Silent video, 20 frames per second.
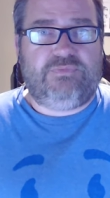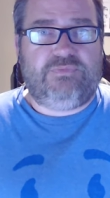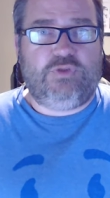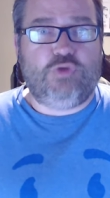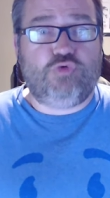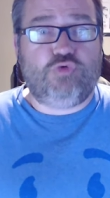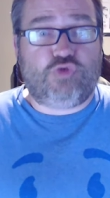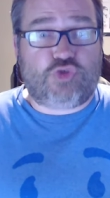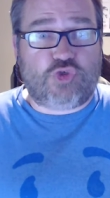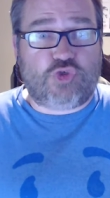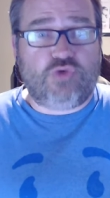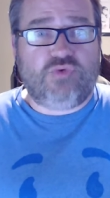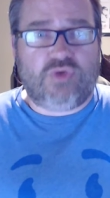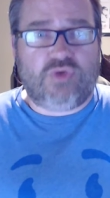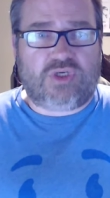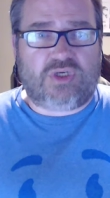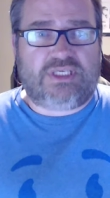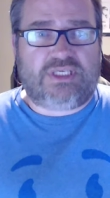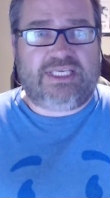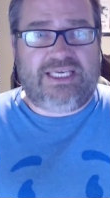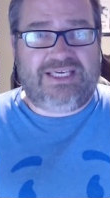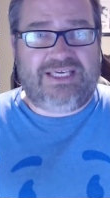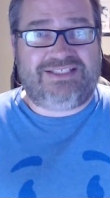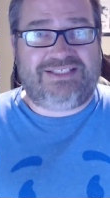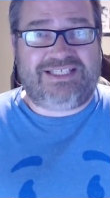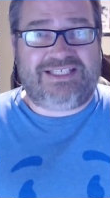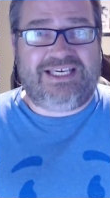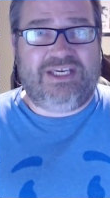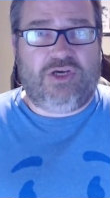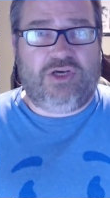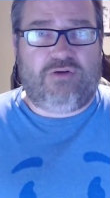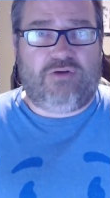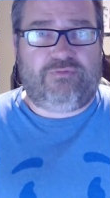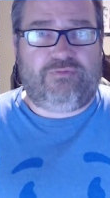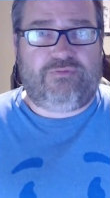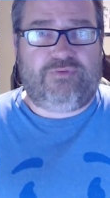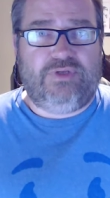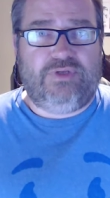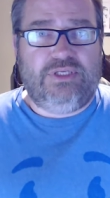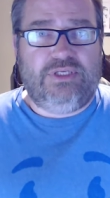You do not get a day
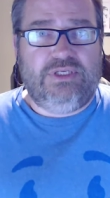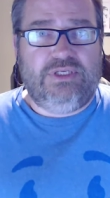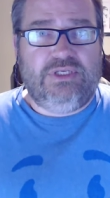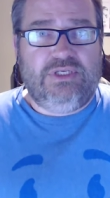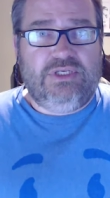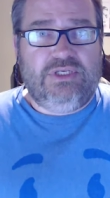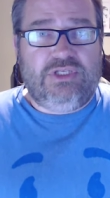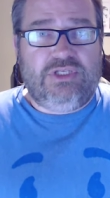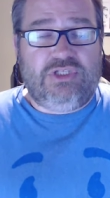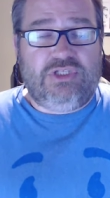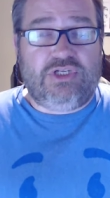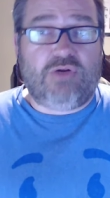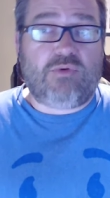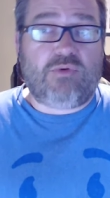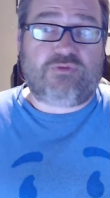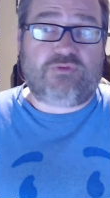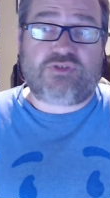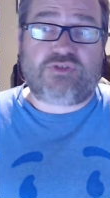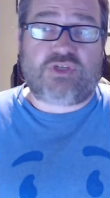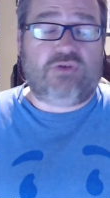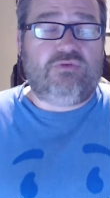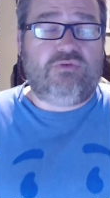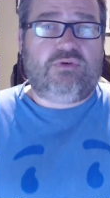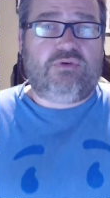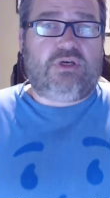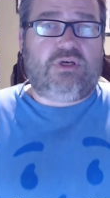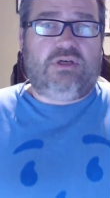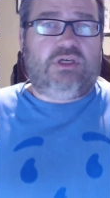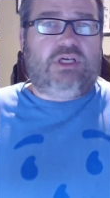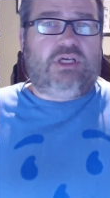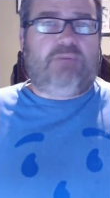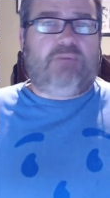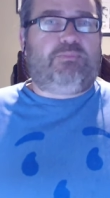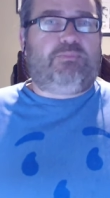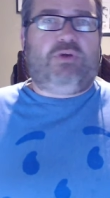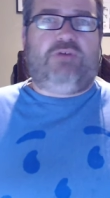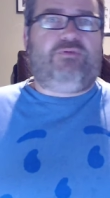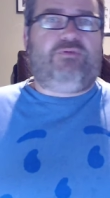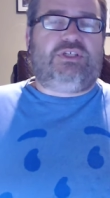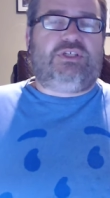off. You know what? So,
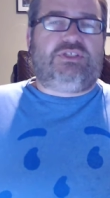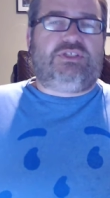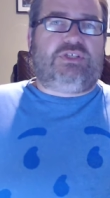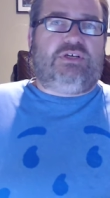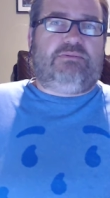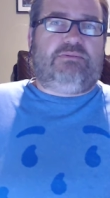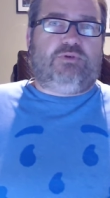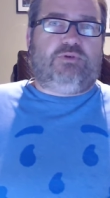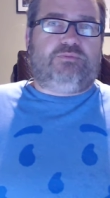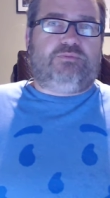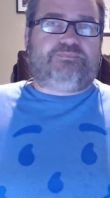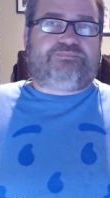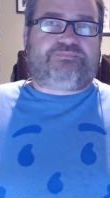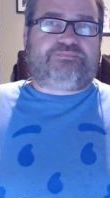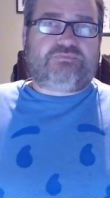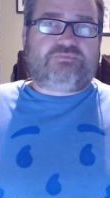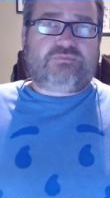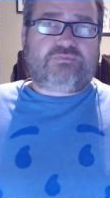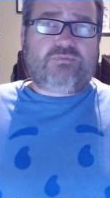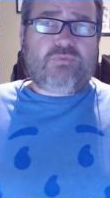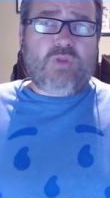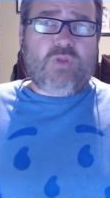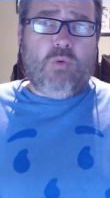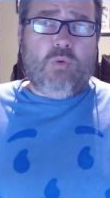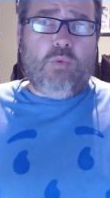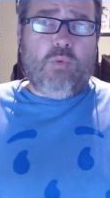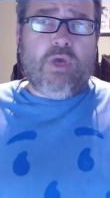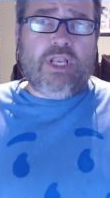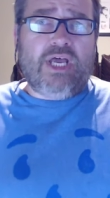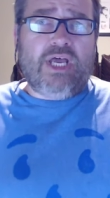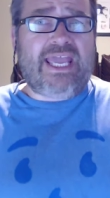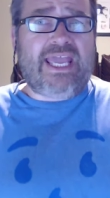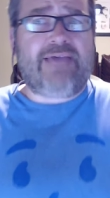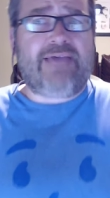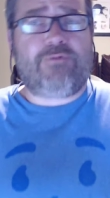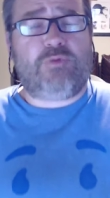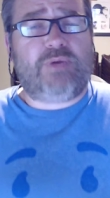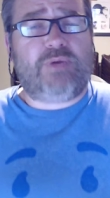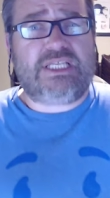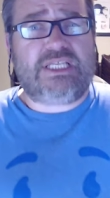perfect example. When I
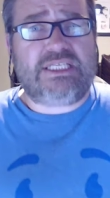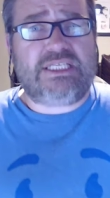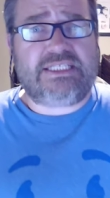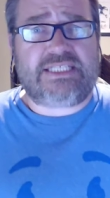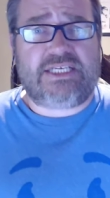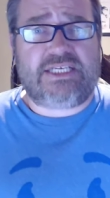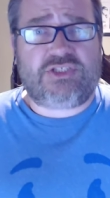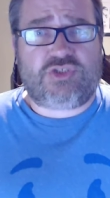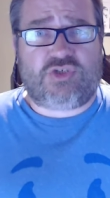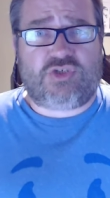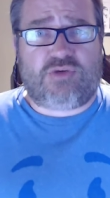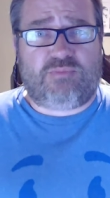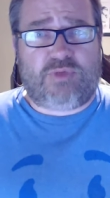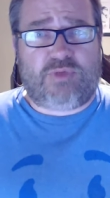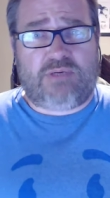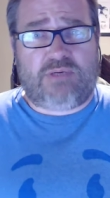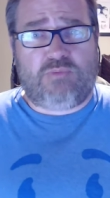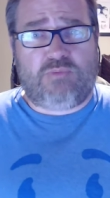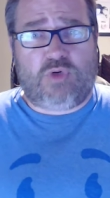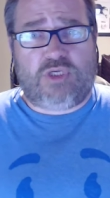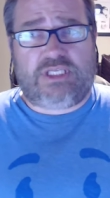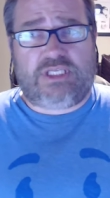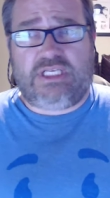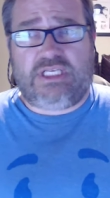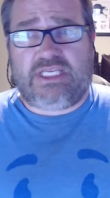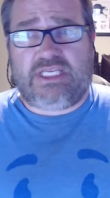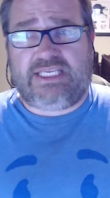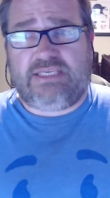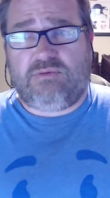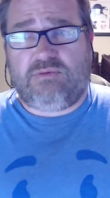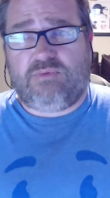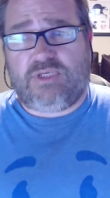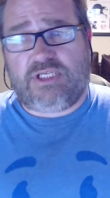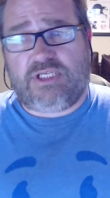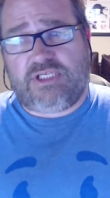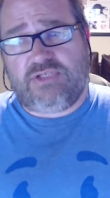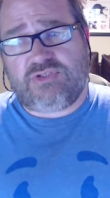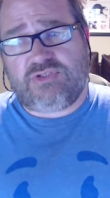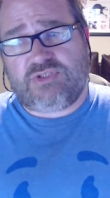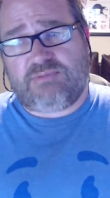have a regular desk job, when I'm working like it, when
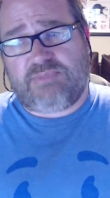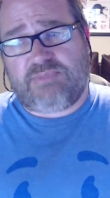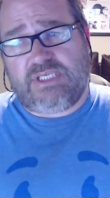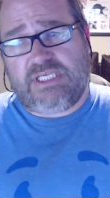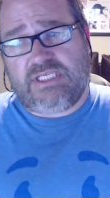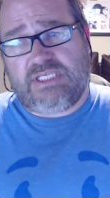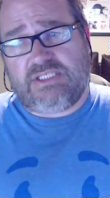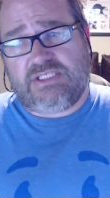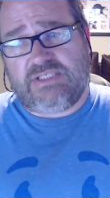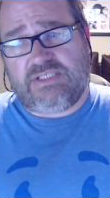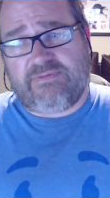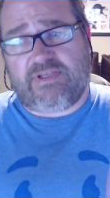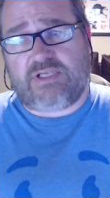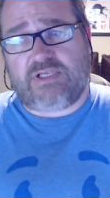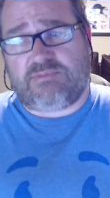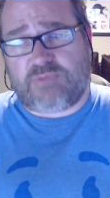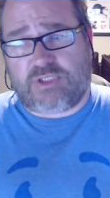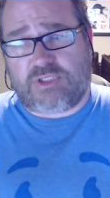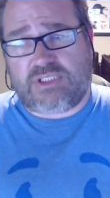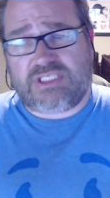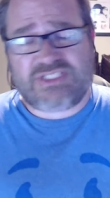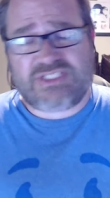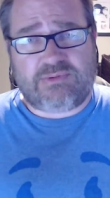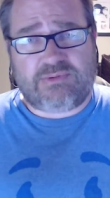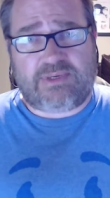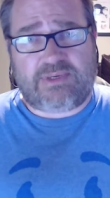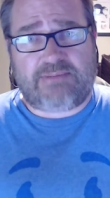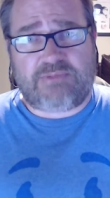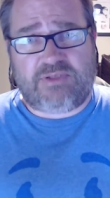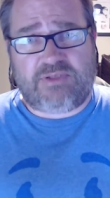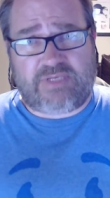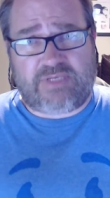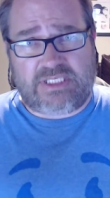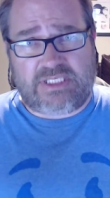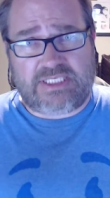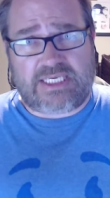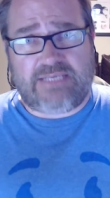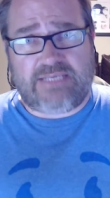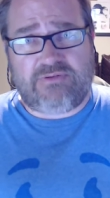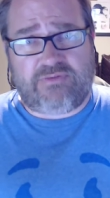I used to be in development, I still am in,
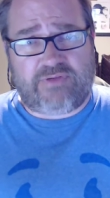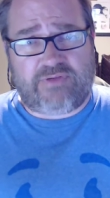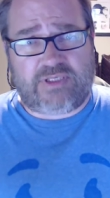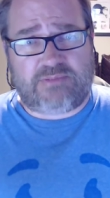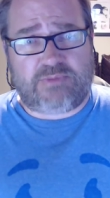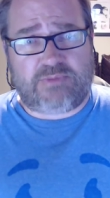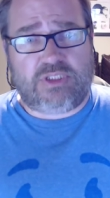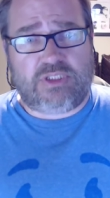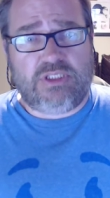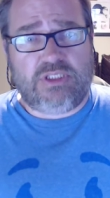in game development.